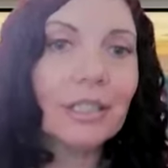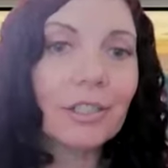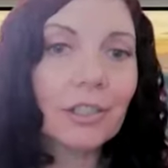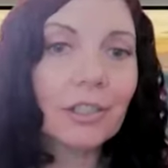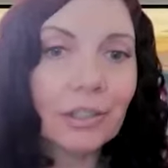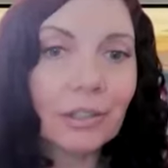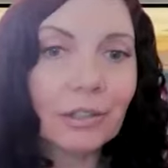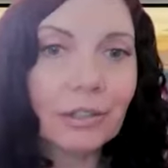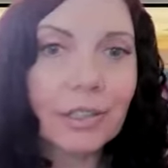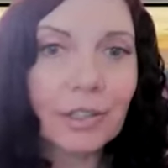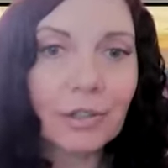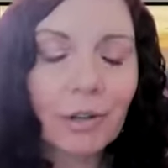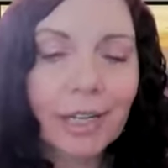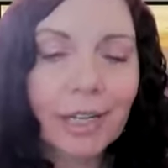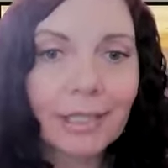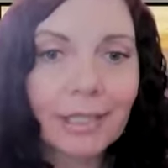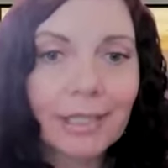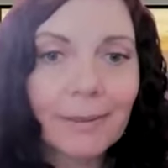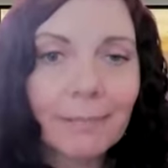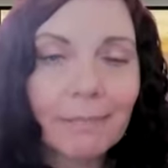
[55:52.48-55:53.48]
you additional
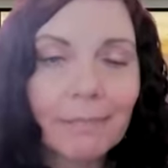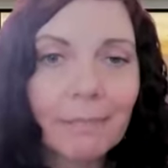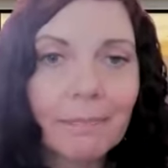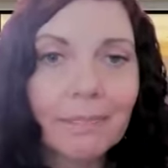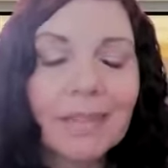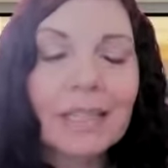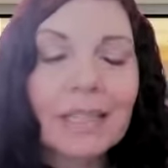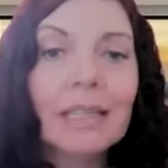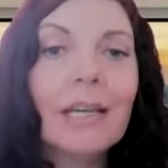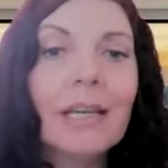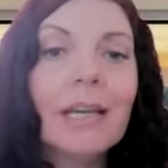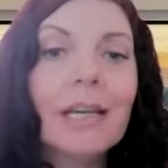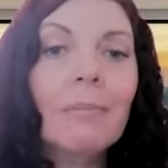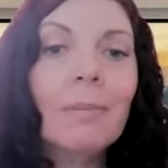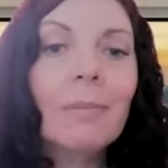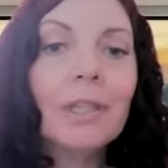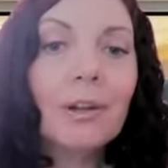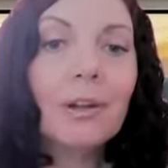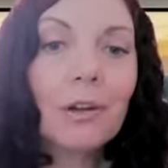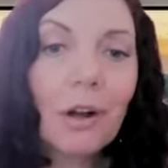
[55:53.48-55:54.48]
stress. But
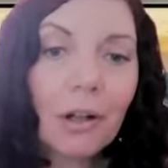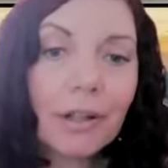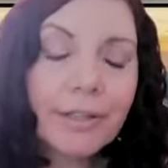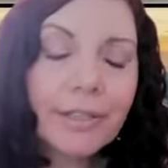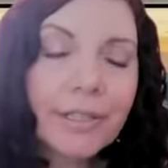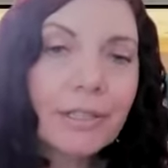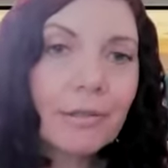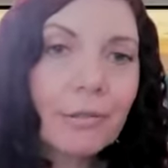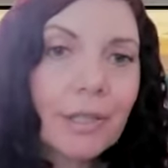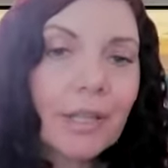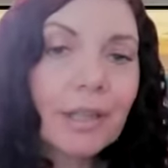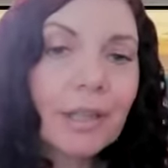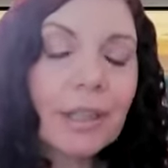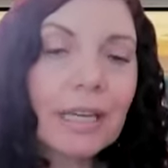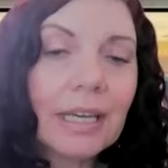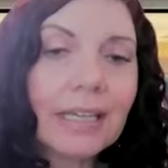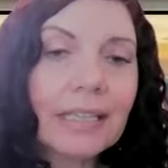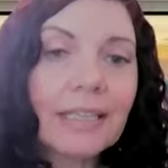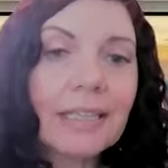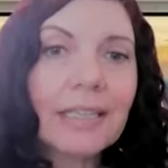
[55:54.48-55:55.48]
they're also the
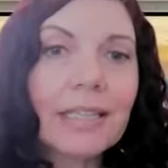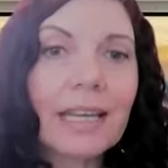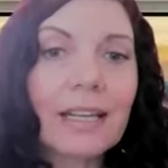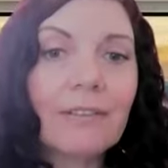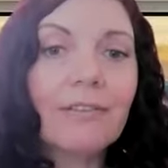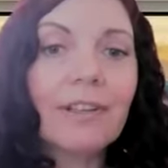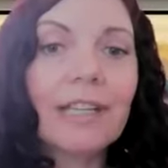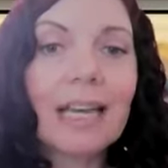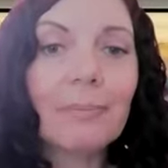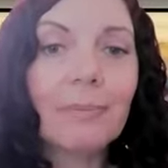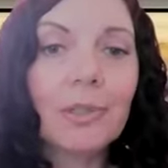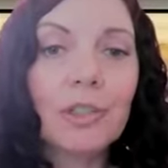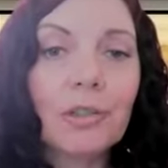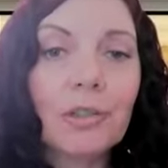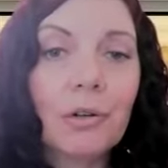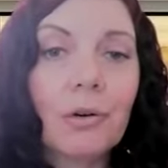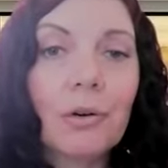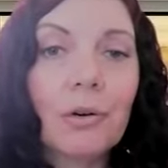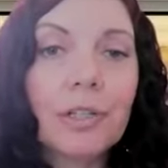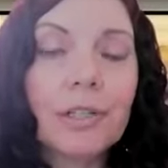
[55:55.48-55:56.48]
things that have kept
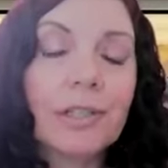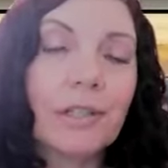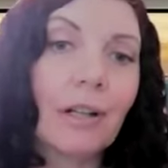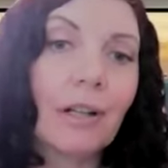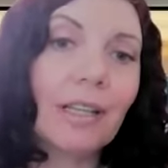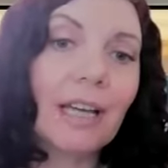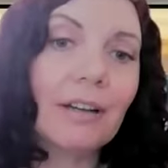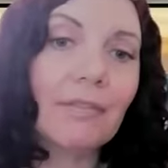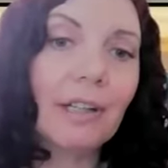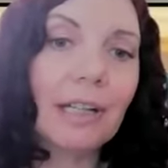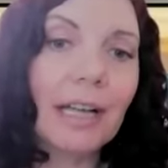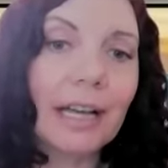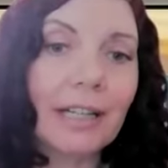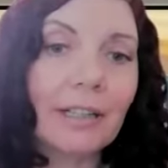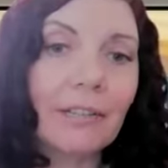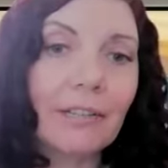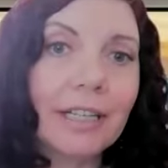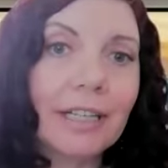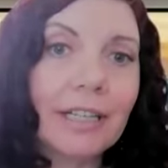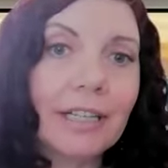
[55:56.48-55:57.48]
your cortisol level
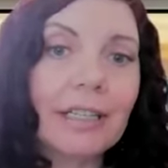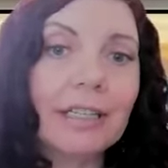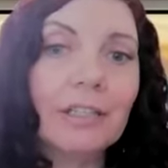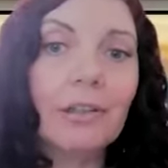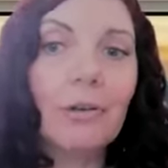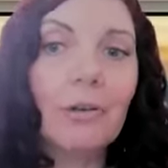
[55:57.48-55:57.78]
elevated.